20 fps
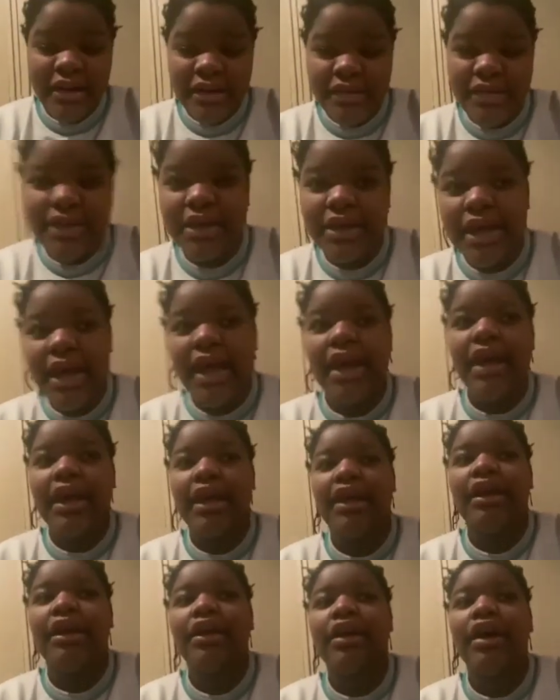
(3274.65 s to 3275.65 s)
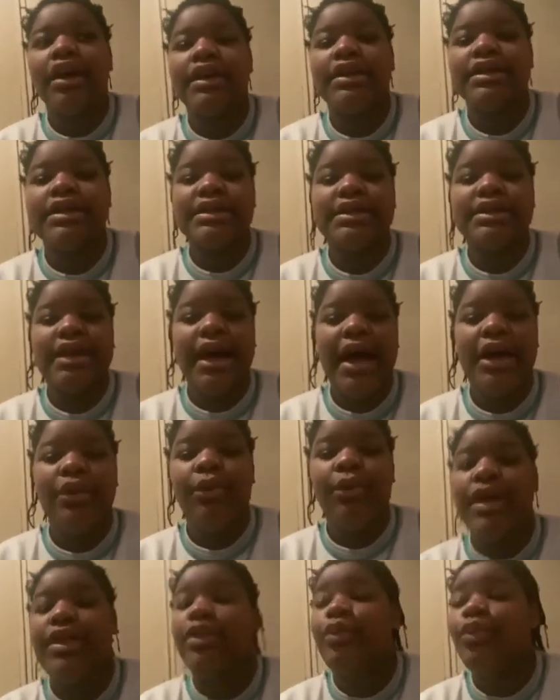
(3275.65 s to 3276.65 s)
of the day gonna decide
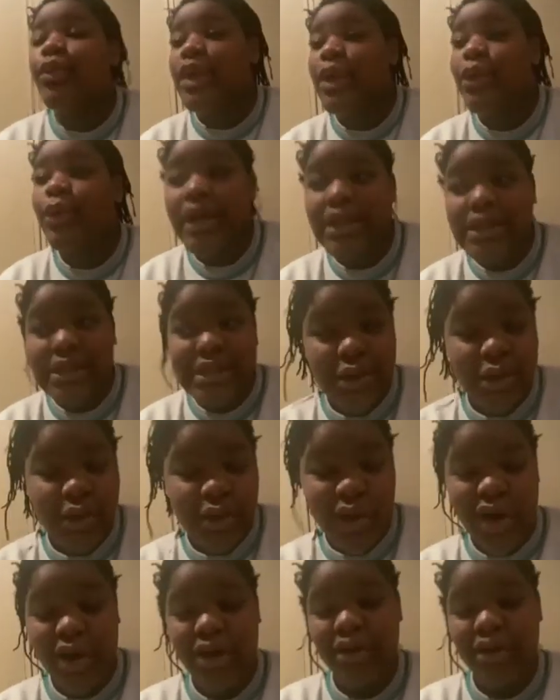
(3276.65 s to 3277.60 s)
whether we want it or not.